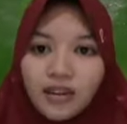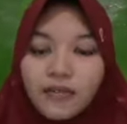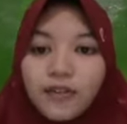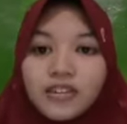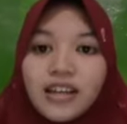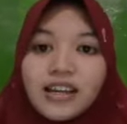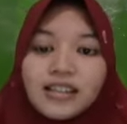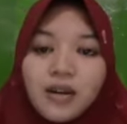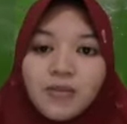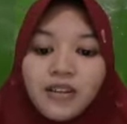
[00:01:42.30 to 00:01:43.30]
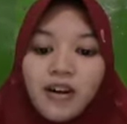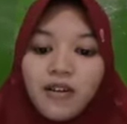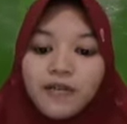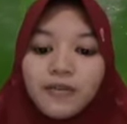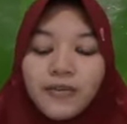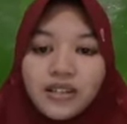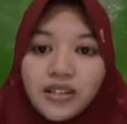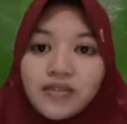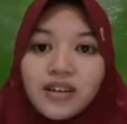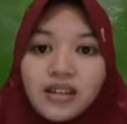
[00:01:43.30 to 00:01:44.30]
For the example of
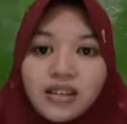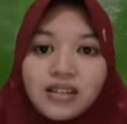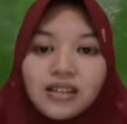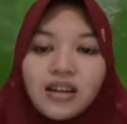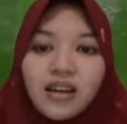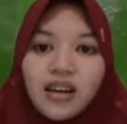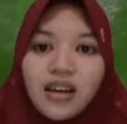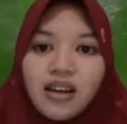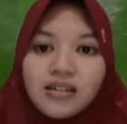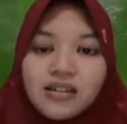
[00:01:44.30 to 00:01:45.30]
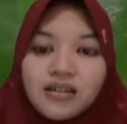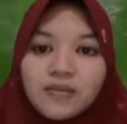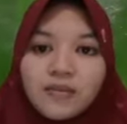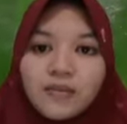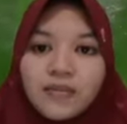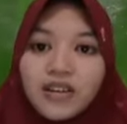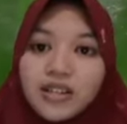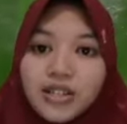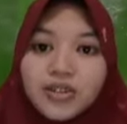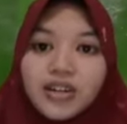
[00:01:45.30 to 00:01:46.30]
material is
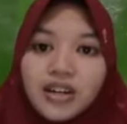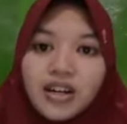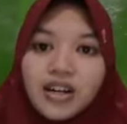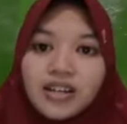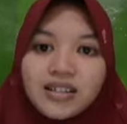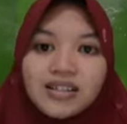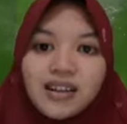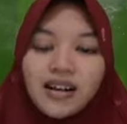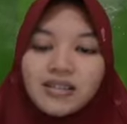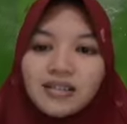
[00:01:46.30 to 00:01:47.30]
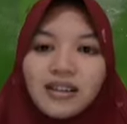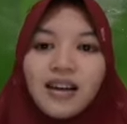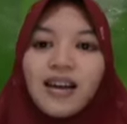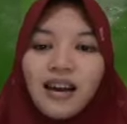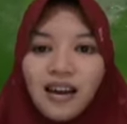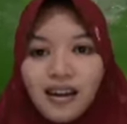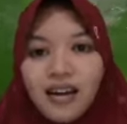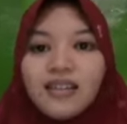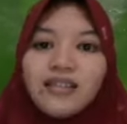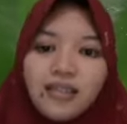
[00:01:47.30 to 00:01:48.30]
sugar, salt,
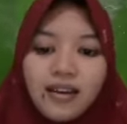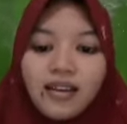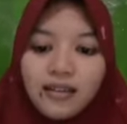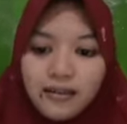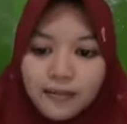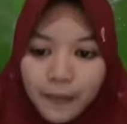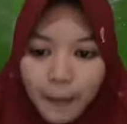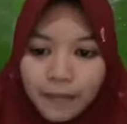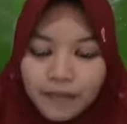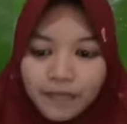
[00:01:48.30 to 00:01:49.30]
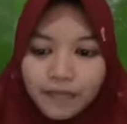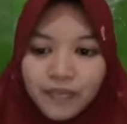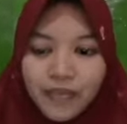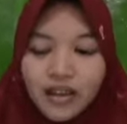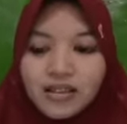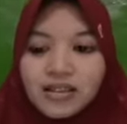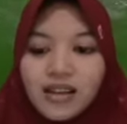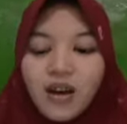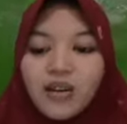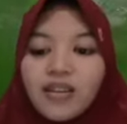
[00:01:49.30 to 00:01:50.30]
and the other.
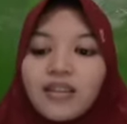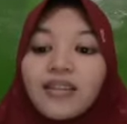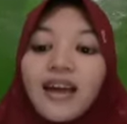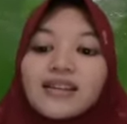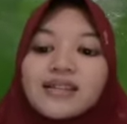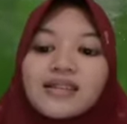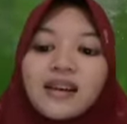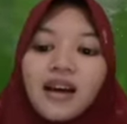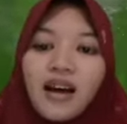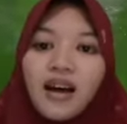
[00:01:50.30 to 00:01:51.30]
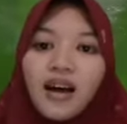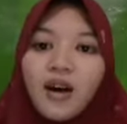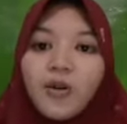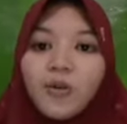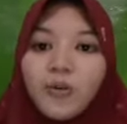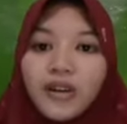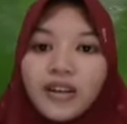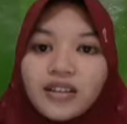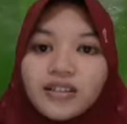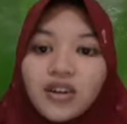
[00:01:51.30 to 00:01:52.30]
So next
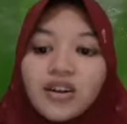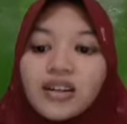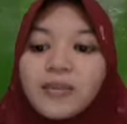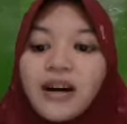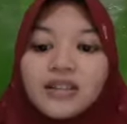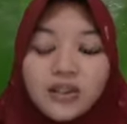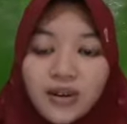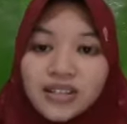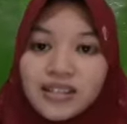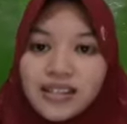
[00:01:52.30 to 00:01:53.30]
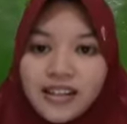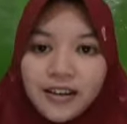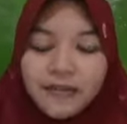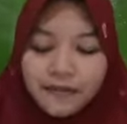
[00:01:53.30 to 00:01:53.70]
we talk about quantitative.